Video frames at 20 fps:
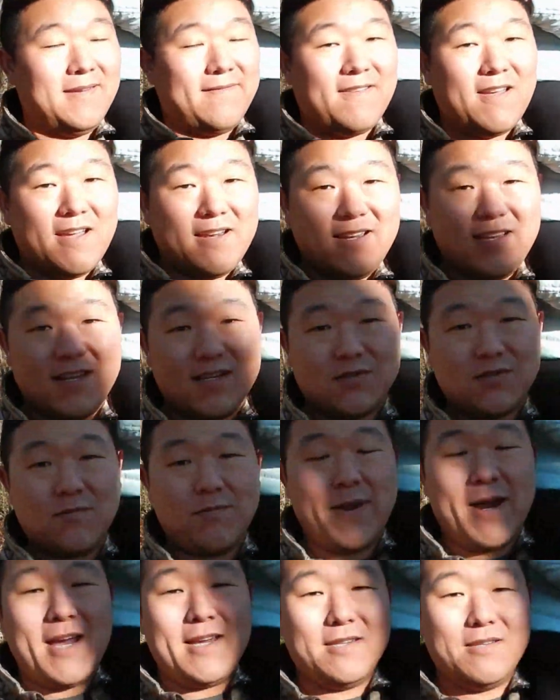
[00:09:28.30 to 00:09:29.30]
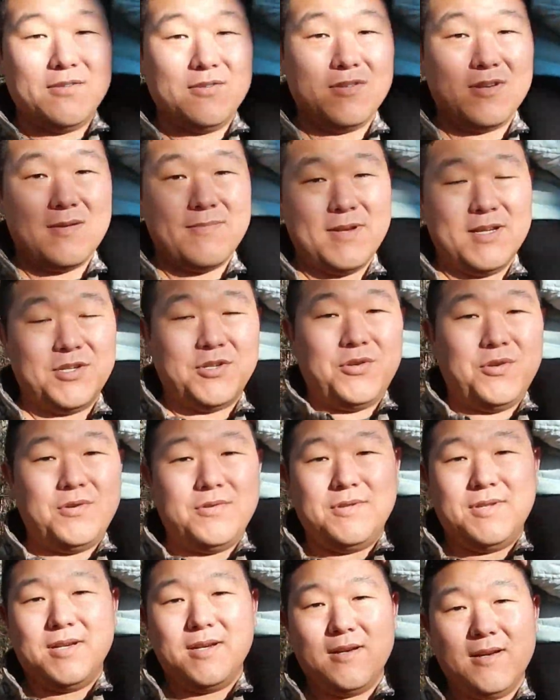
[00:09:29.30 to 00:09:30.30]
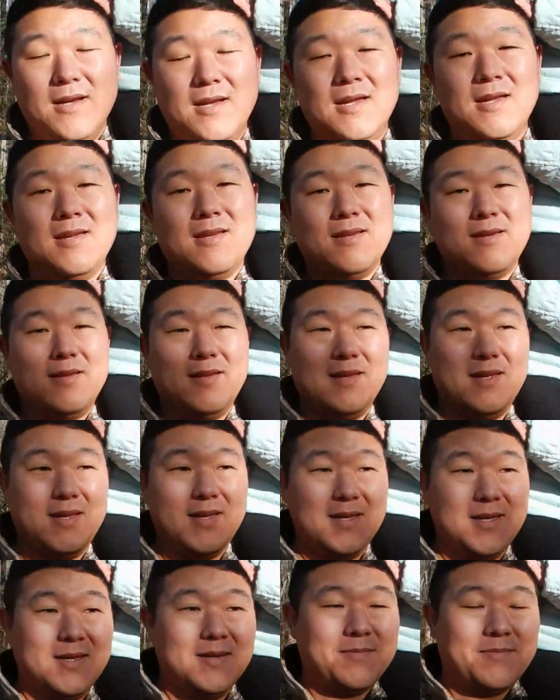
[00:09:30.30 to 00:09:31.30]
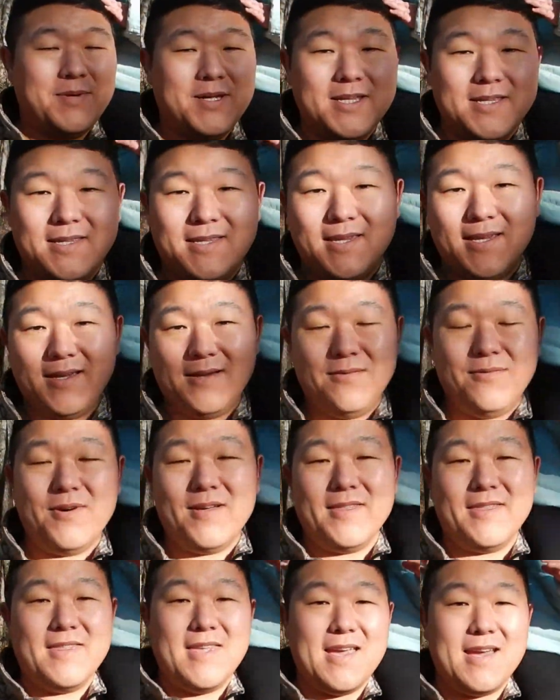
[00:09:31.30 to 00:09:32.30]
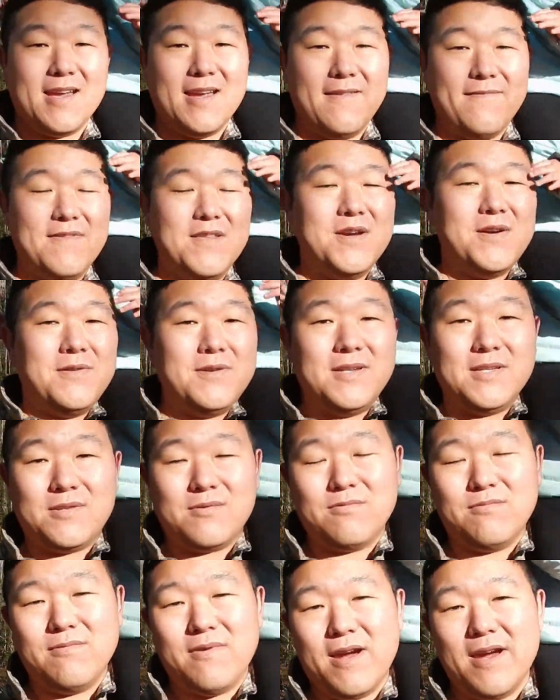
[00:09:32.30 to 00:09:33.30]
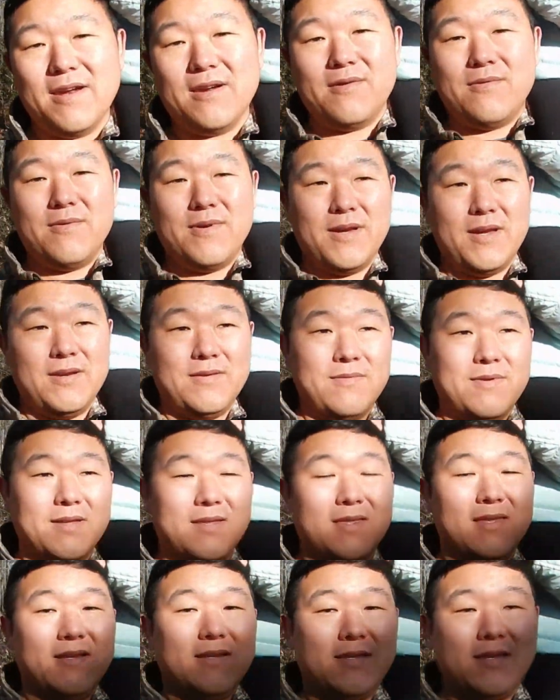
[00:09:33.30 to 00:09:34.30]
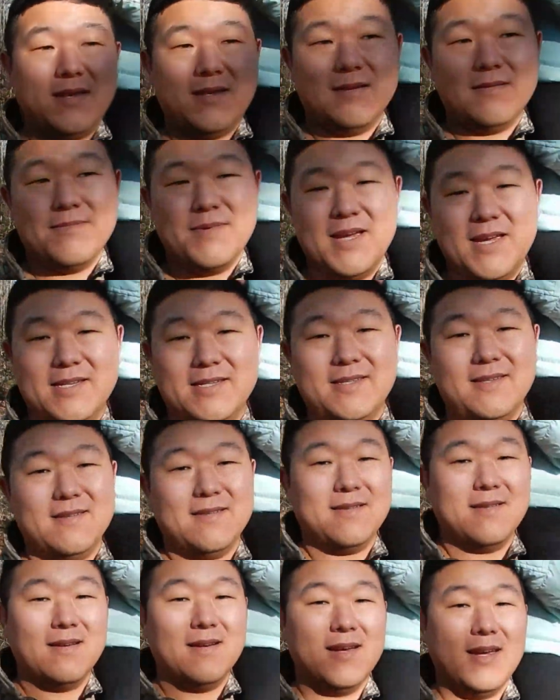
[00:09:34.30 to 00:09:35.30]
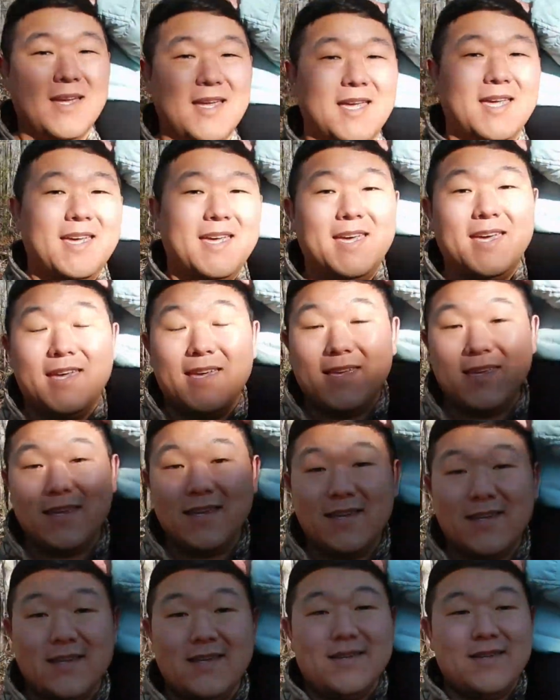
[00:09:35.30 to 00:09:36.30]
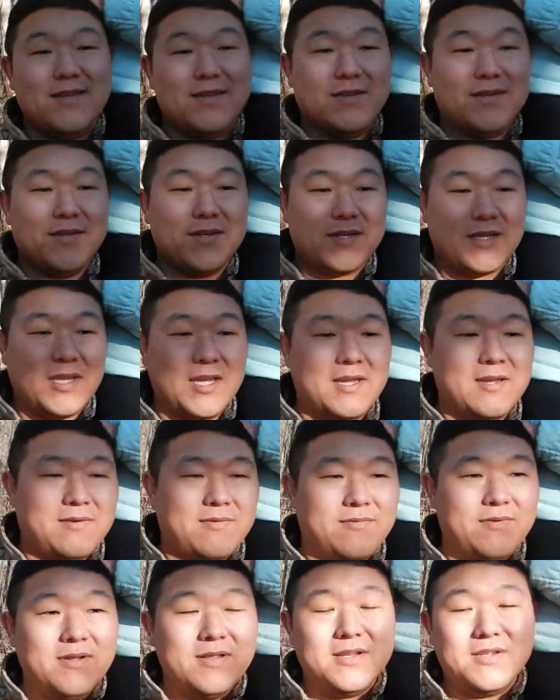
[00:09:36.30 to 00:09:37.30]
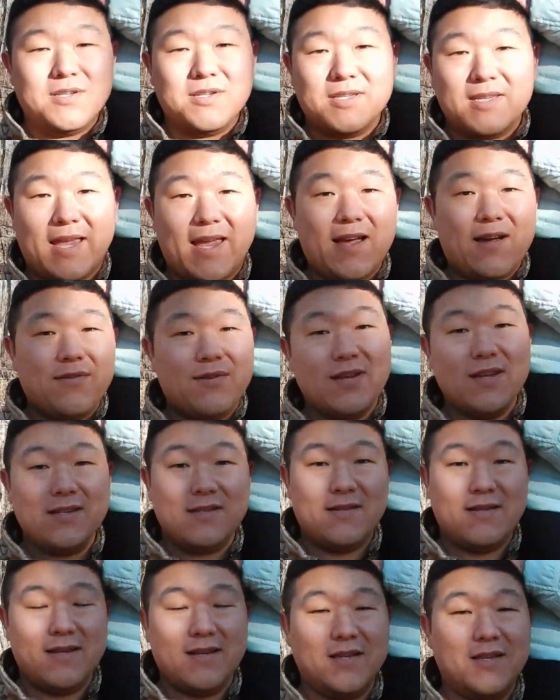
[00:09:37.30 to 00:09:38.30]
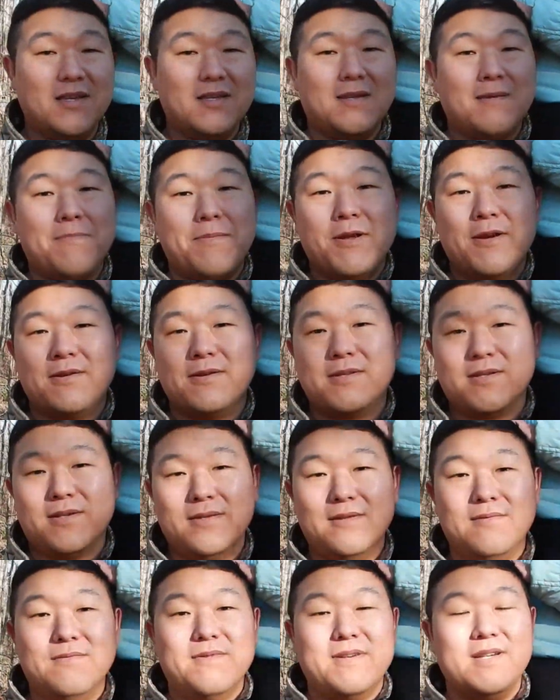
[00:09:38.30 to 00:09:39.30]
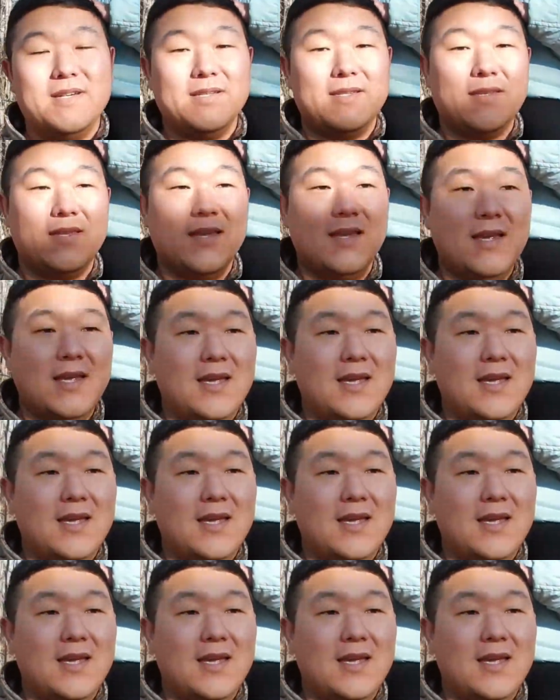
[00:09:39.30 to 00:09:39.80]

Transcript: an extra passenger on my shoulder. But one thing I've noticed right away with the Steelmaster is really just how easily it disappears on the wrist.